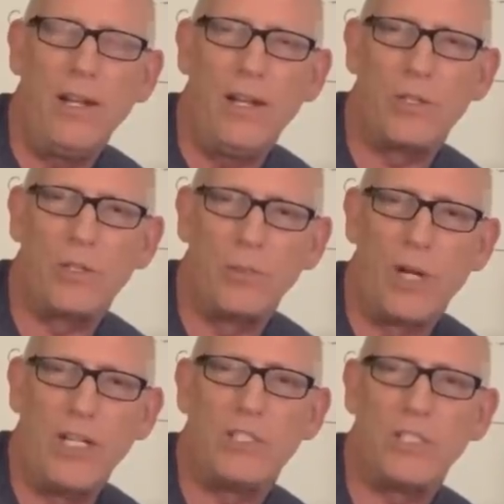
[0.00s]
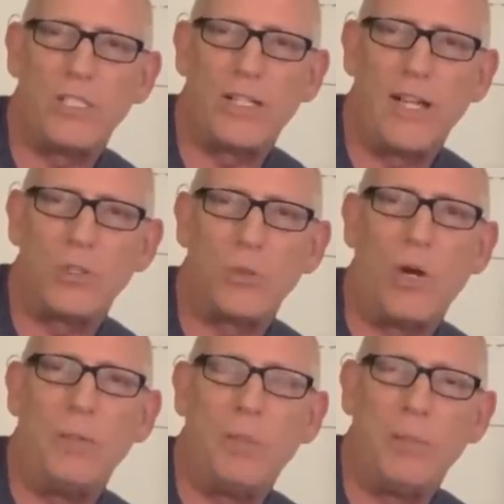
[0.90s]
It's racist against
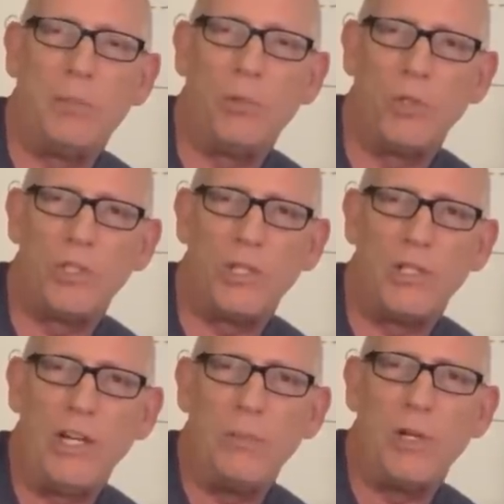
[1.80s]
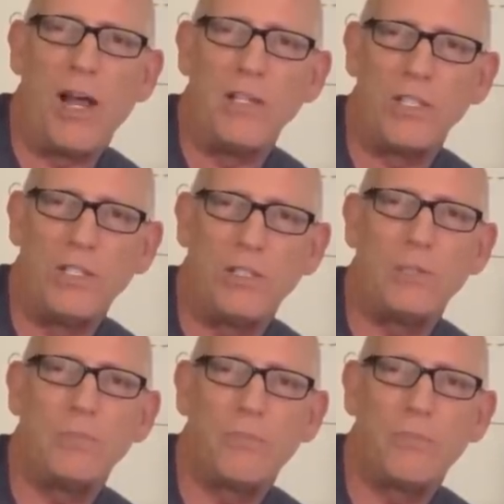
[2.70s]
white people, which it demonizes,